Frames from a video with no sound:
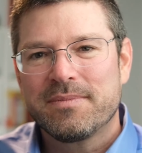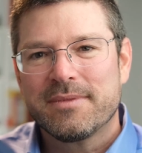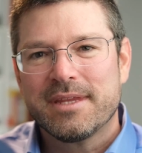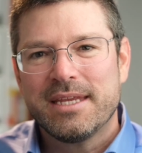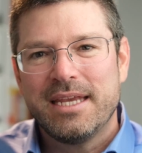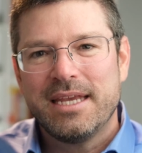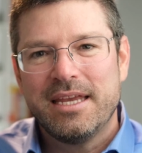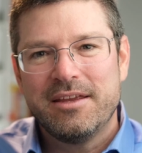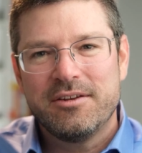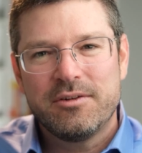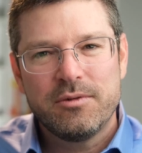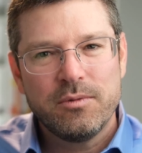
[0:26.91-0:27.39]

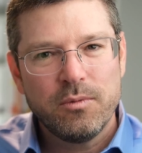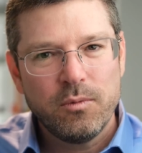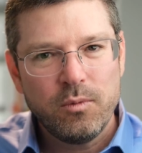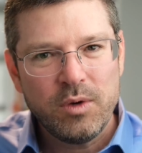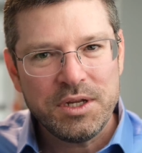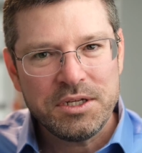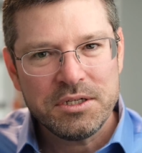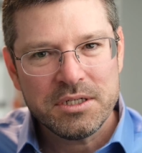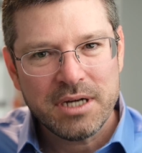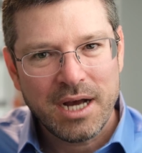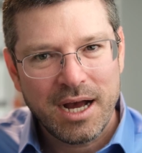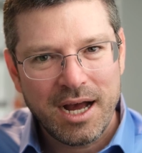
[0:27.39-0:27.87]
is
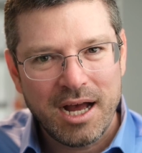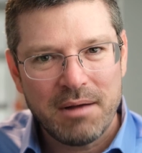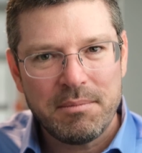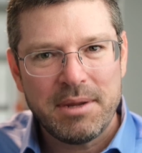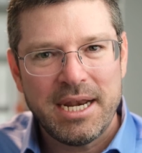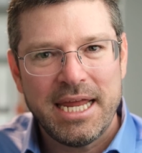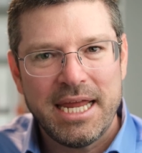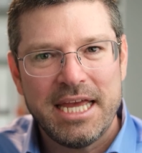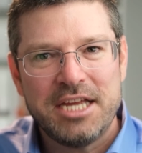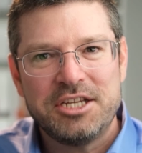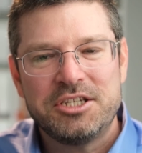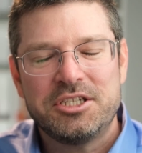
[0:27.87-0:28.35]
which
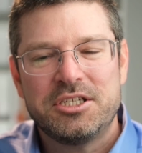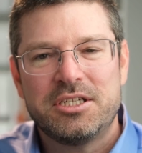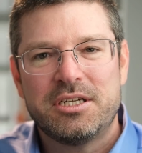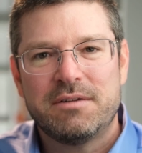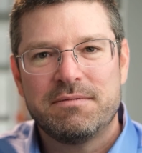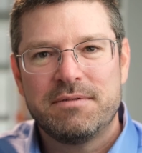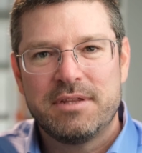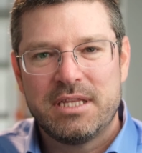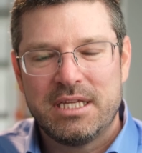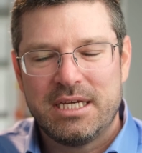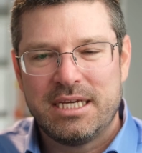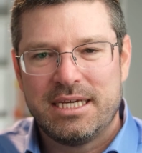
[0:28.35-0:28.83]
combination
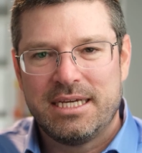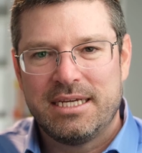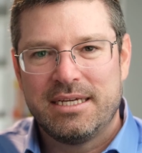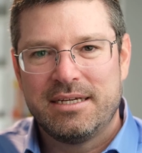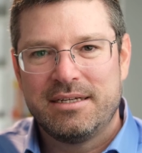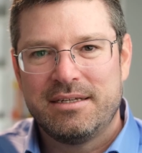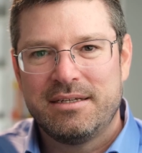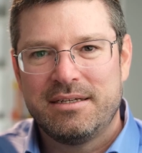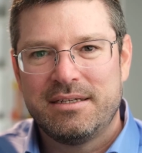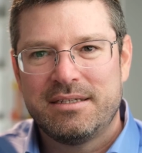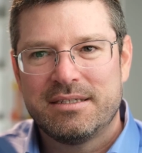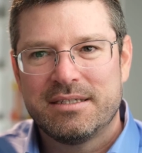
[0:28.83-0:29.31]
of
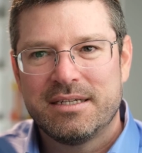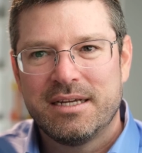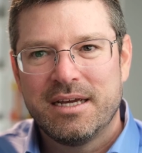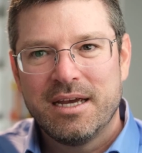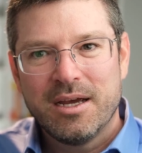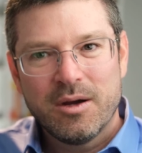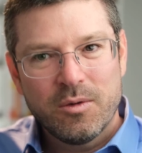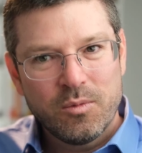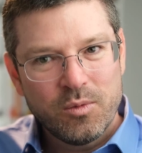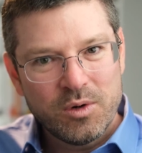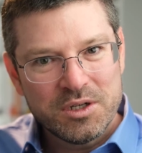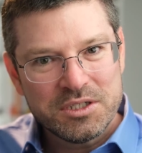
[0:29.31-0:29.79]
things
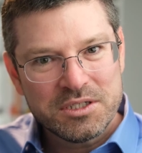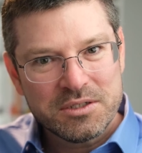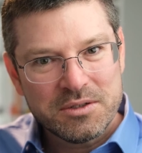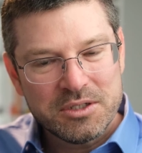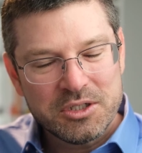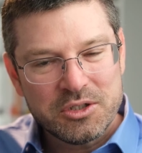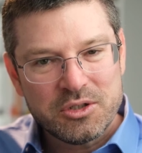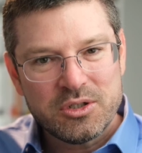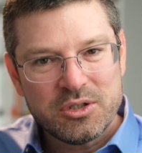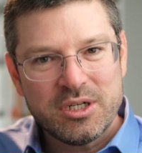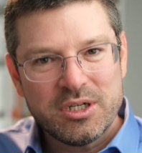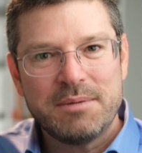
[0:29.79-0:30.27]
was
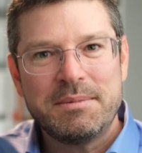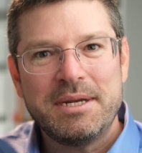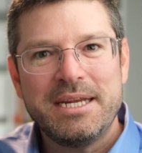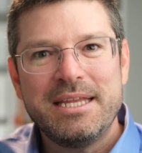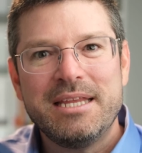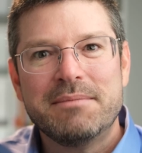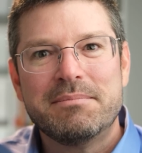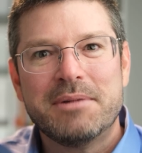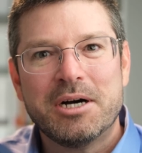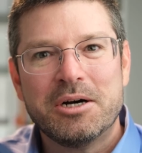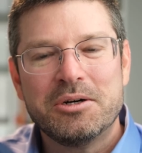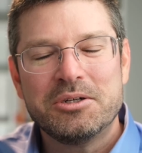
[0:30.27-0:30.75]
contributing
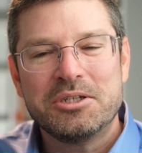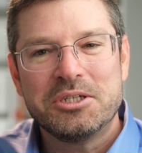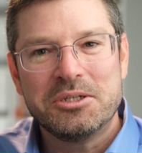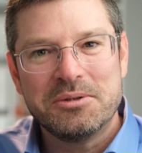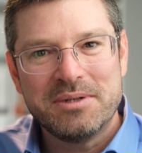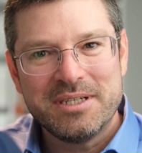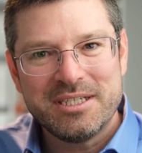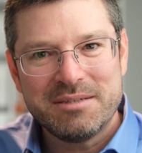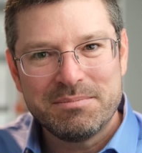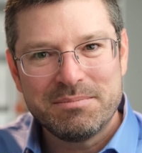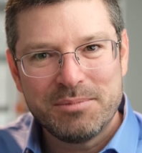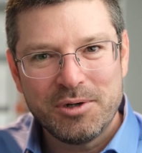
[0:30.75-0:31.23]
the most to
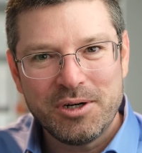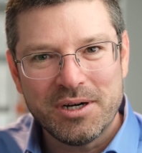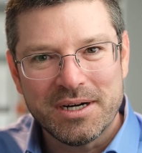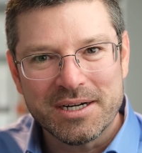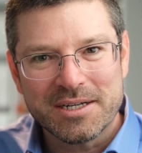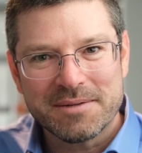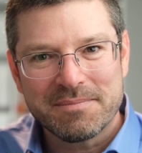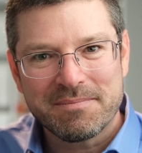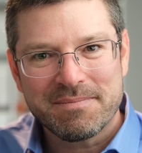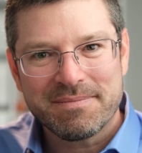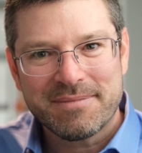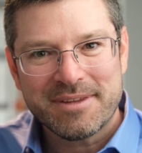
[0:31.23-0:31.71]
his
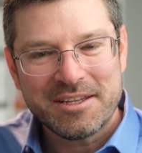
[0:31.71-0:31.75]
book.